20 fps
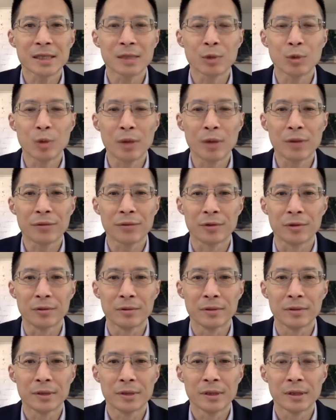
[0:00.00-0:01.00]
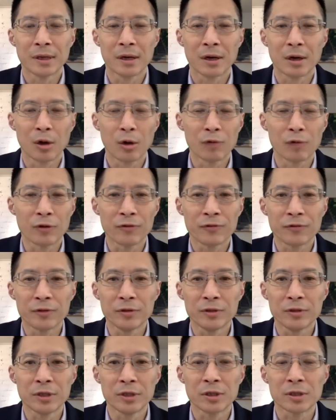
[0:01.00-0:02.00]
we went through uh, over a few
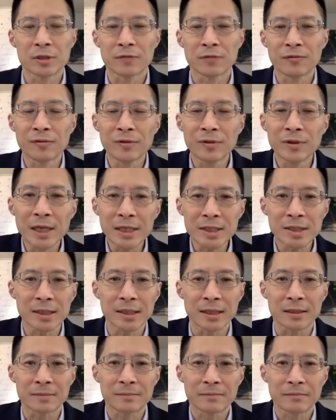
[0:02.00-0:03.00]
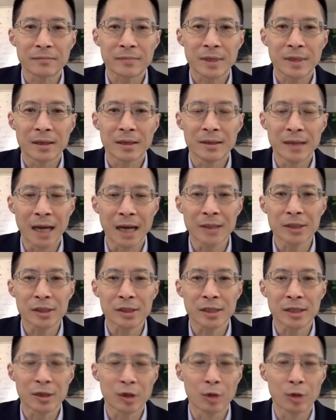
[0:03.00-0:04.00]
years of listening Not just
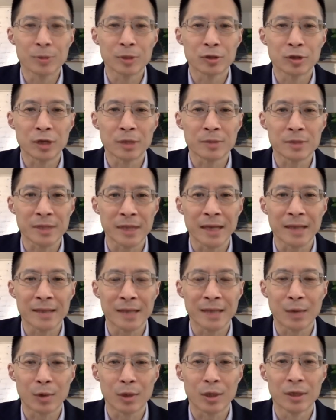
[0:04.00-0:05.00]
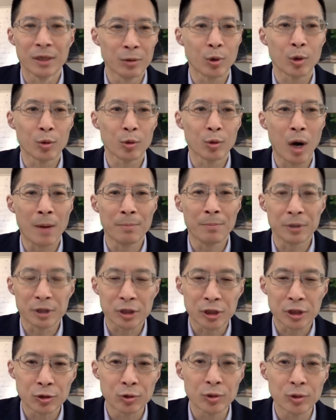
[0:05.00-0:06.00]
like Hopes and Dreams, thanks, now we're gonna do what we want, but
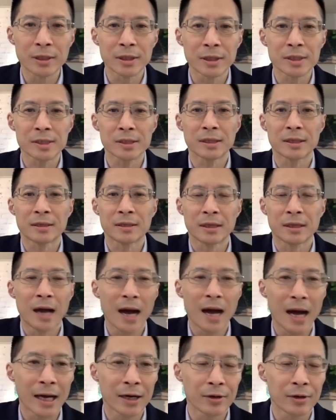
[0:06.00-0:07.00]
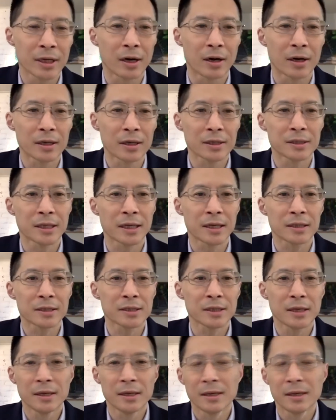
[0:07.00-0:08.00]
truly listening and then hiring
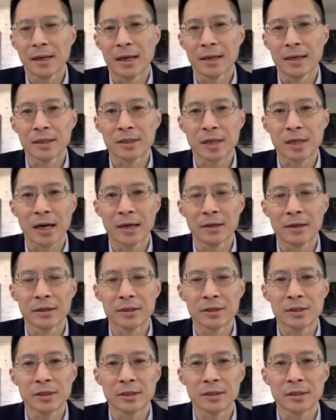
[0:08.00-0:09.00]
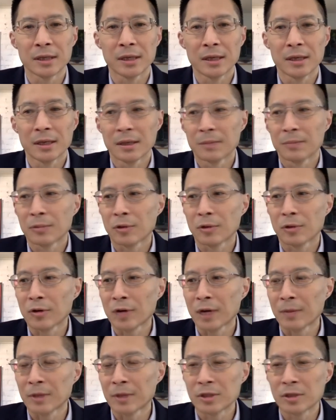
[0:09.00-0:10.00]
architects and designers and programmers